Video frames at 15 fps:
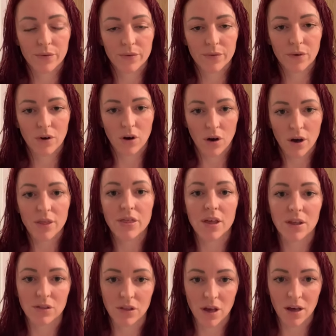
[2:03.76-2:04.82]
I
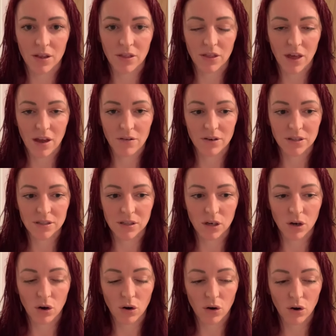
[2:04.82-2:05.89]
think that there is a
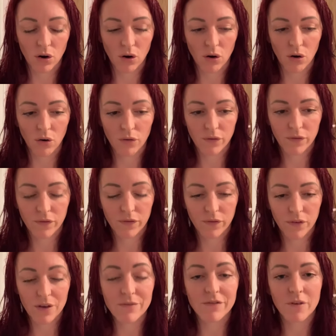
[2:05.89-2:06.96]
lot of
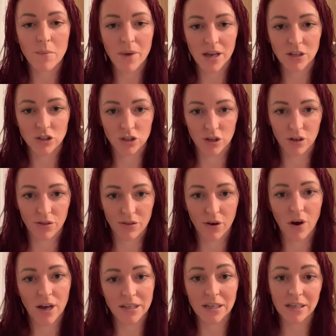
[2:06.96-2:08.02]
information that
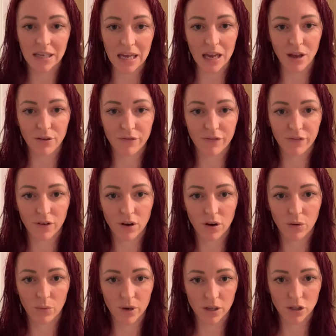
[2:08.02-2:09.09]
I could give
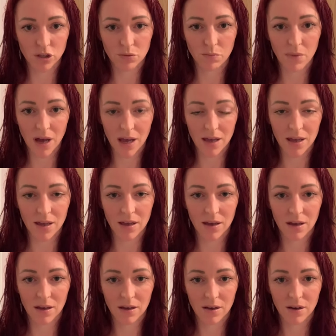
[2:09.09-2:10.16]
which may
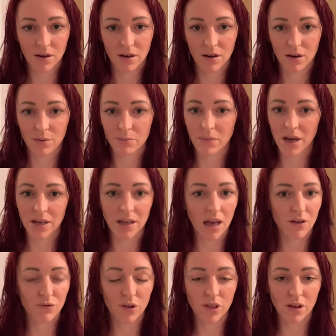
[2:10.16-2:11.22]
make
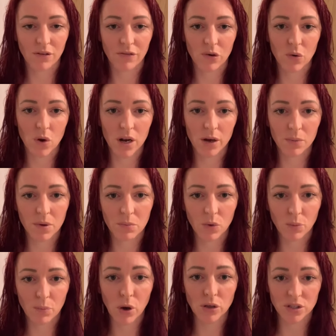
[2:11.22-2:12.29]
everything feel a little bit more
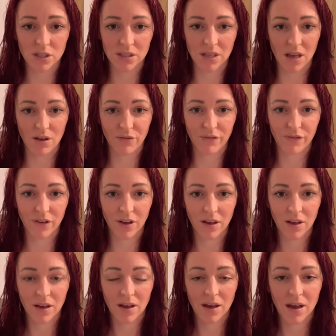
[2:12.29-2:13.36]
positive
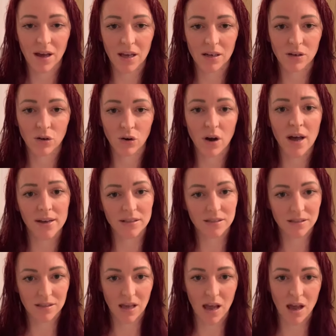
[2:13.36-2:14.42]
and not as
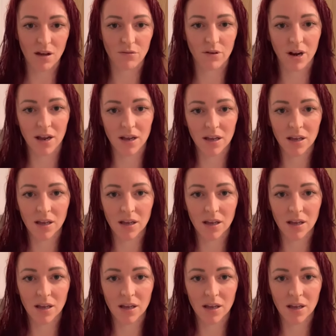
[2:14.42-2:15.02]
scary